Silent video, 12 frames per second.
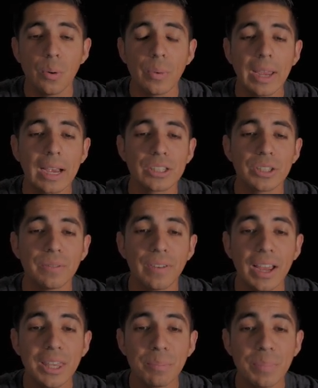We actually
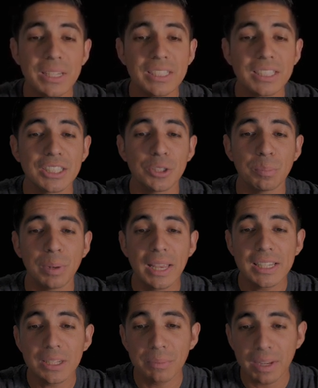find the business to
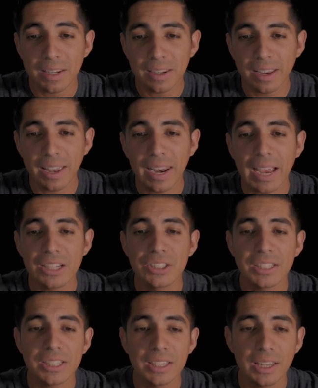place them in and
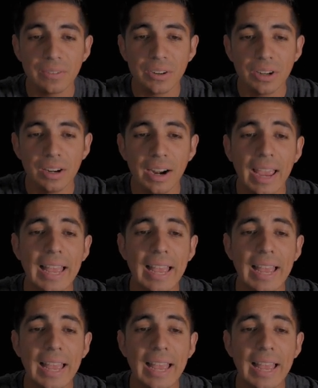actually deliver